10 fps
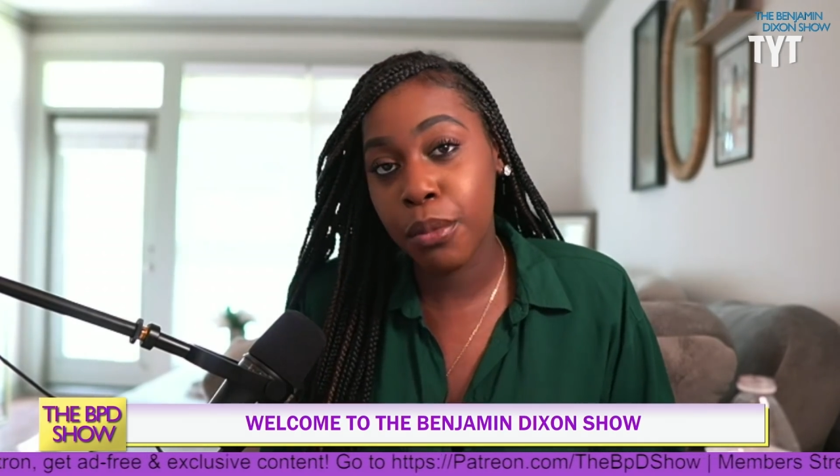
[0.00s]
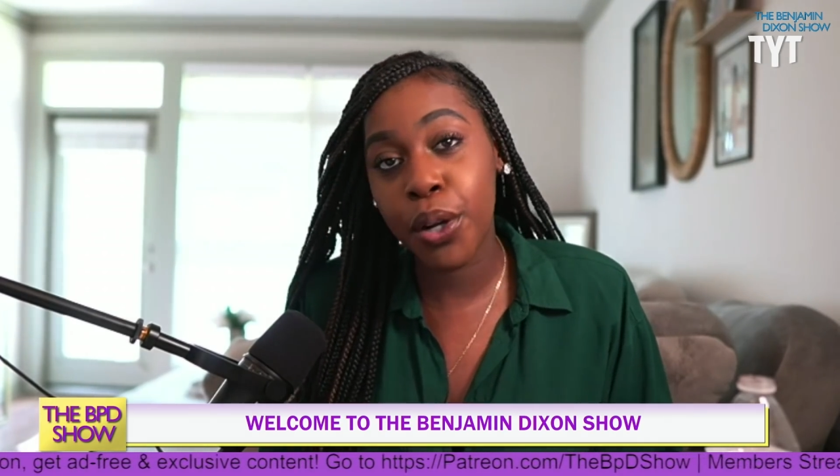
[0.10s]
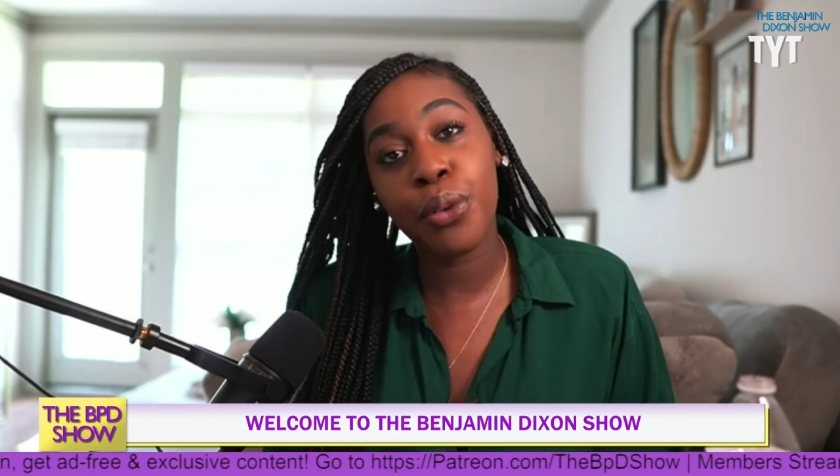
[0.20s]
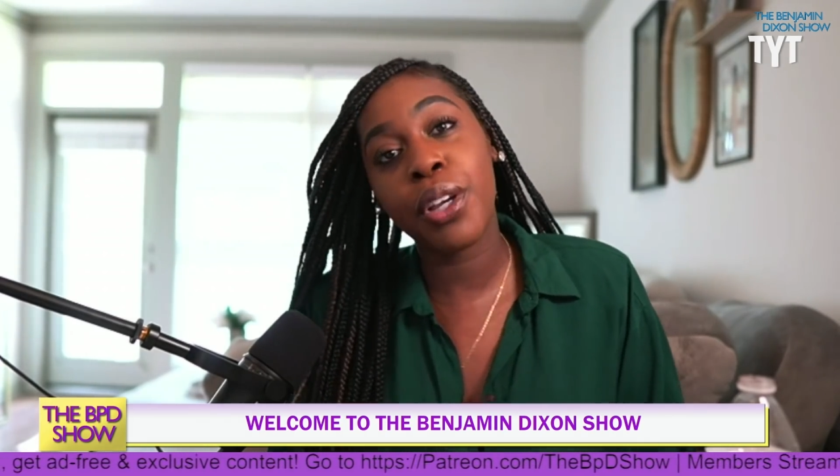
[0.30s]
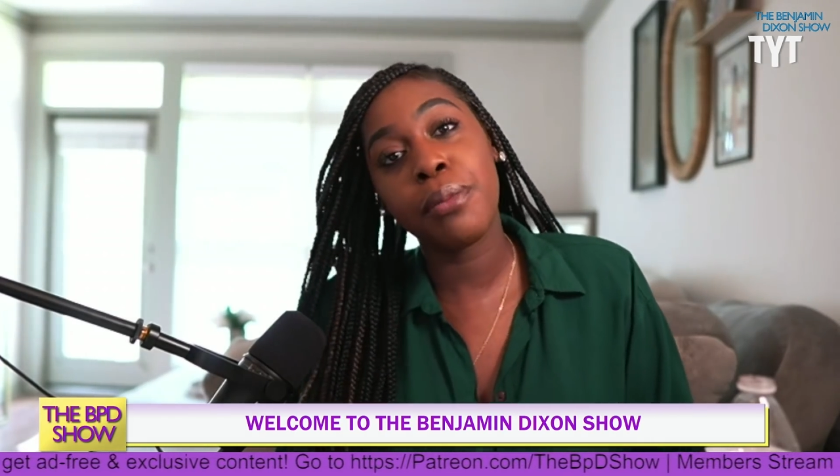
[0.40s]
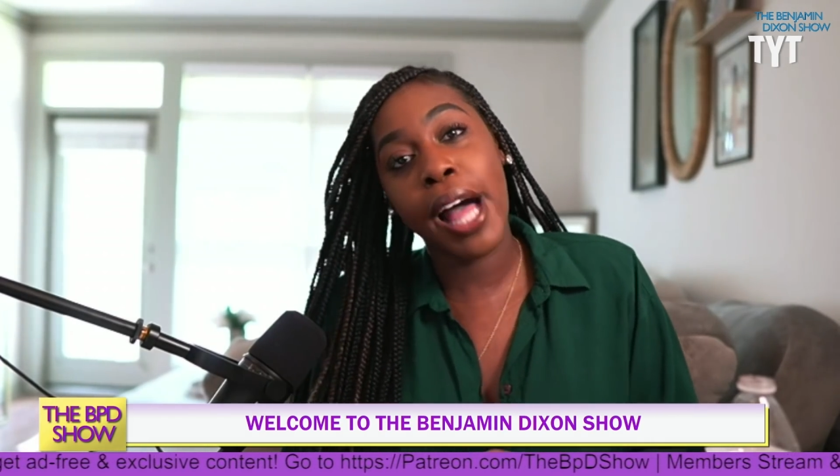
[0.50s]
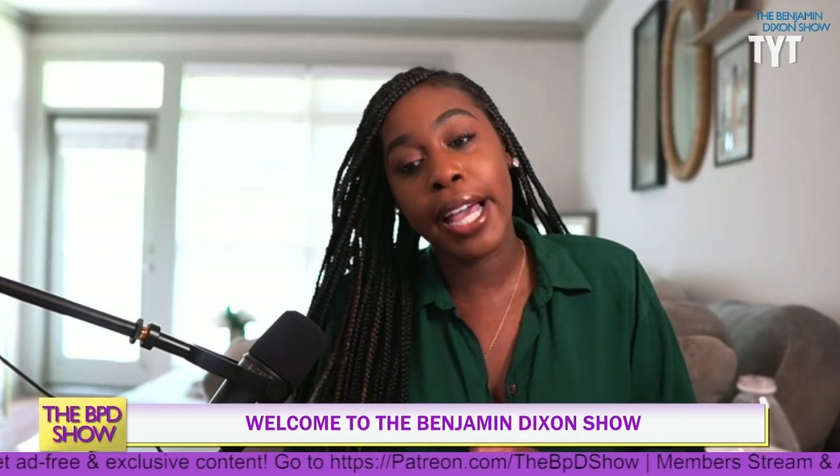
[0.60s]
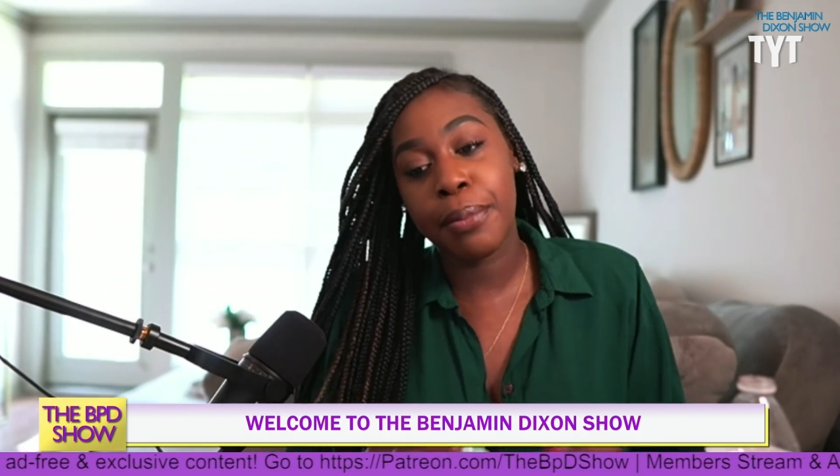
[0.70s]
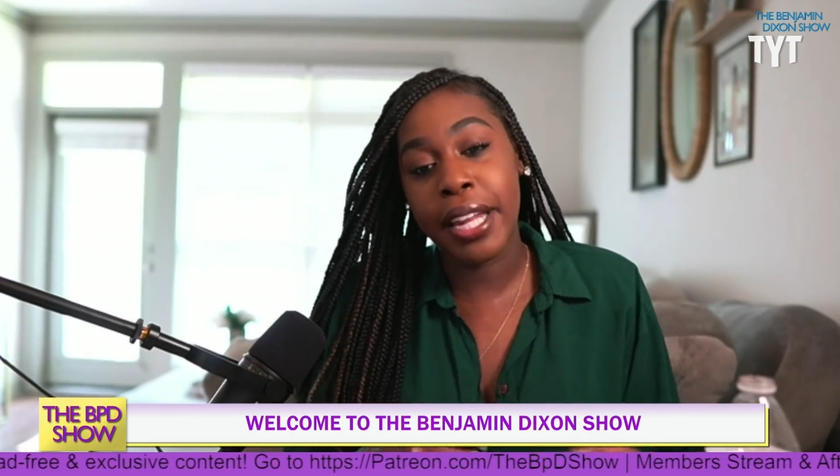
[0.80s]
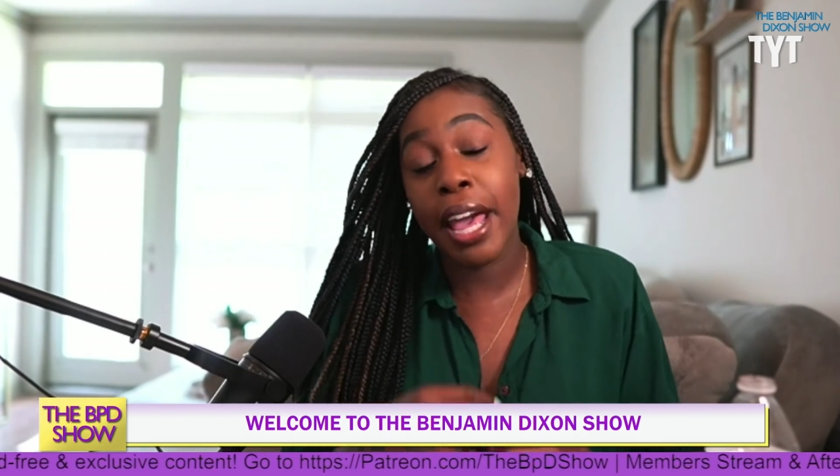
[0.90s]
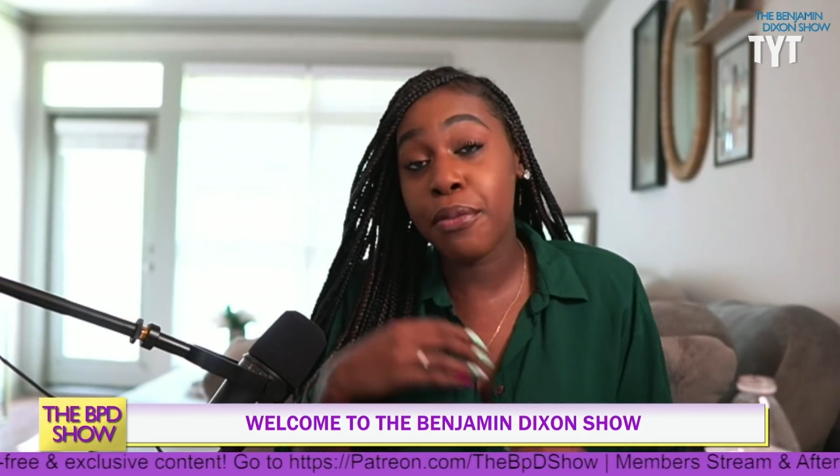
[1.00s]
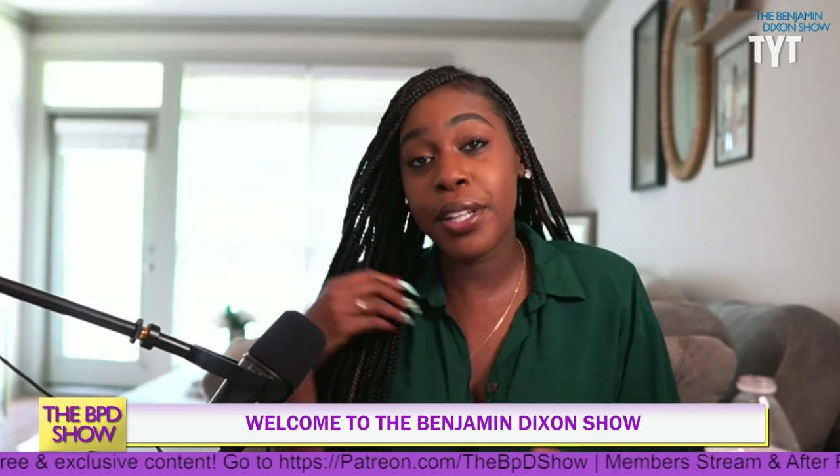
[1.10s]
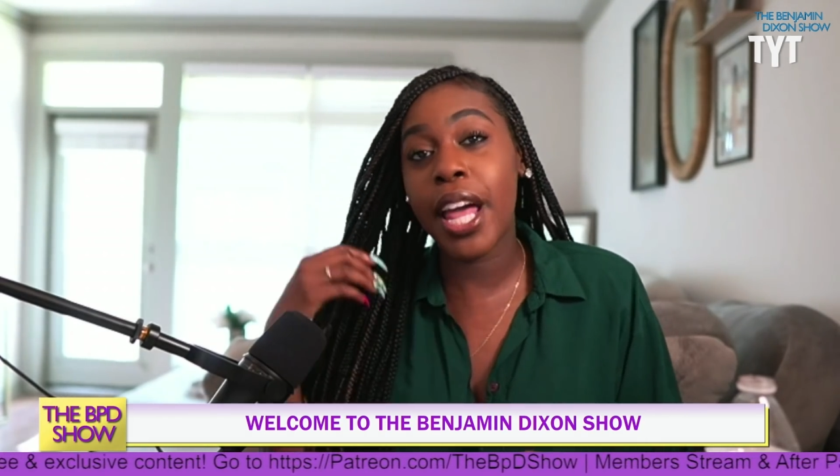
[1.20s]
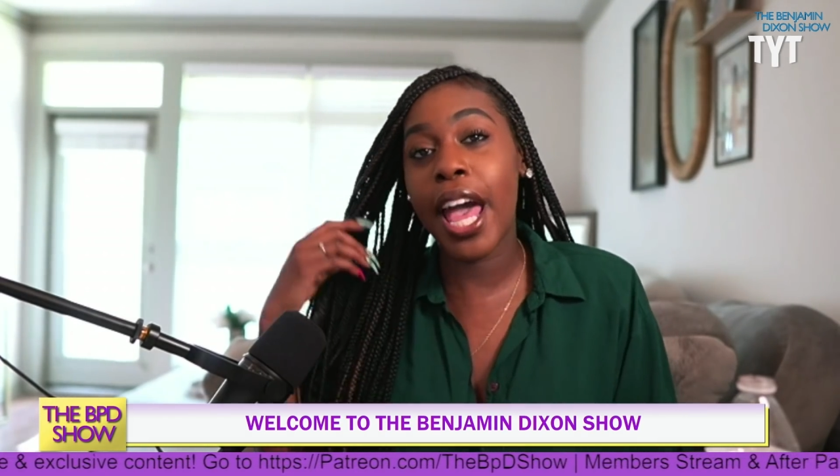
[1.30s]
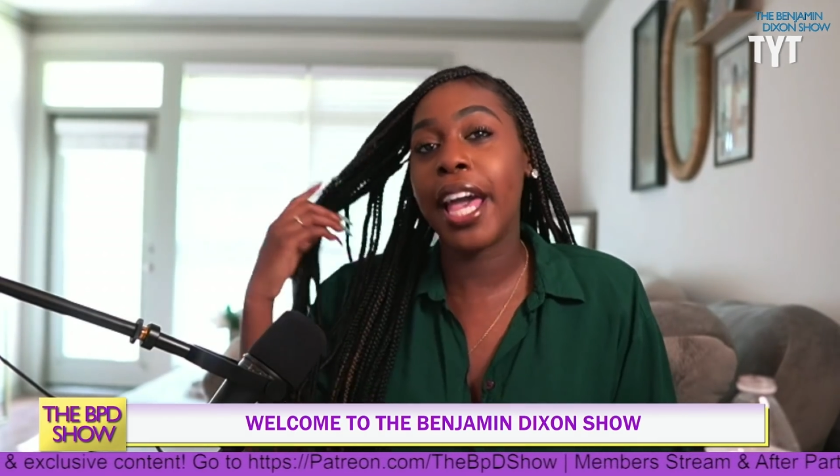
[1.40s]
murdering black men
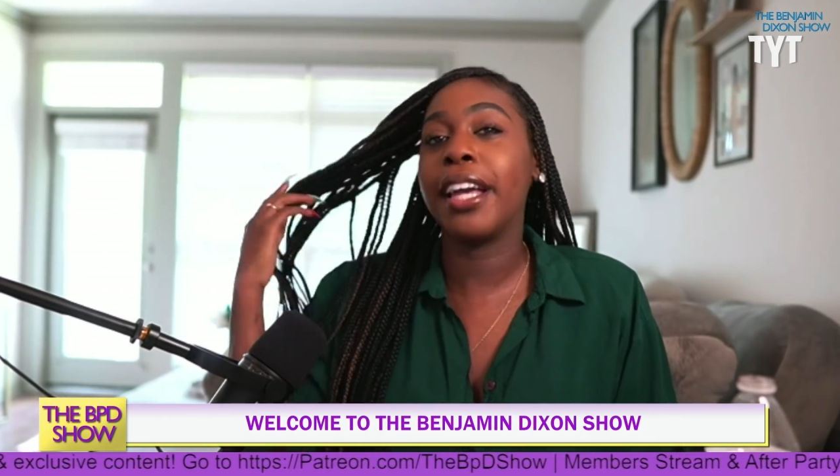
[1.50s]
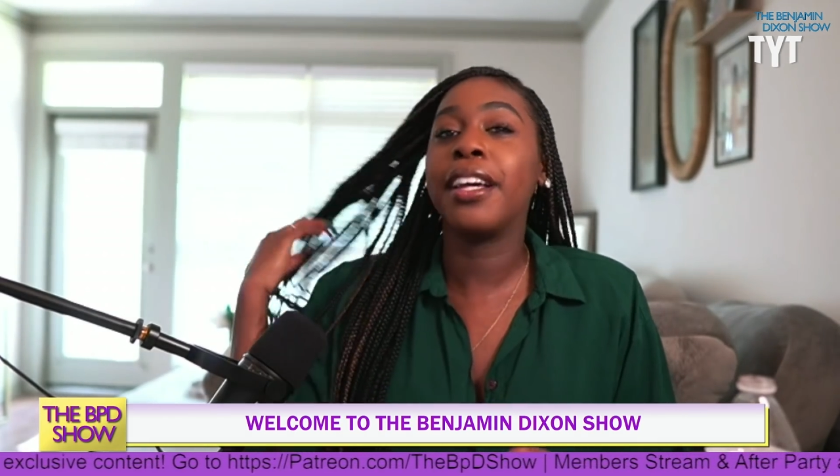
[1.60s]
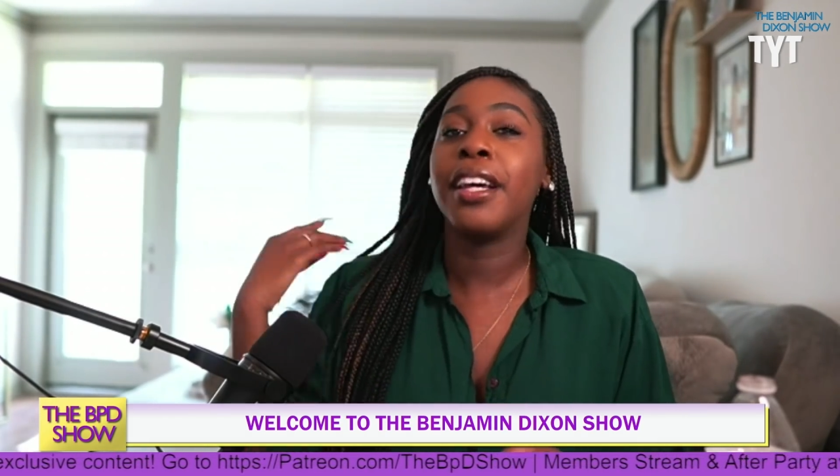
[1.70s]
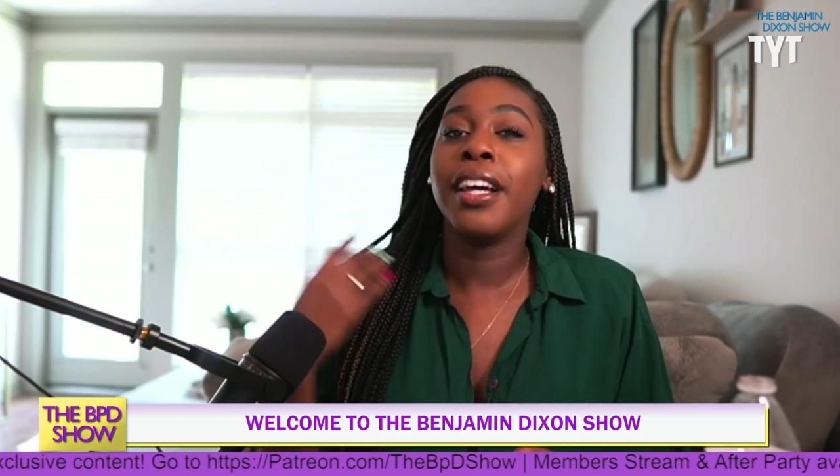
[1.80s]
every day.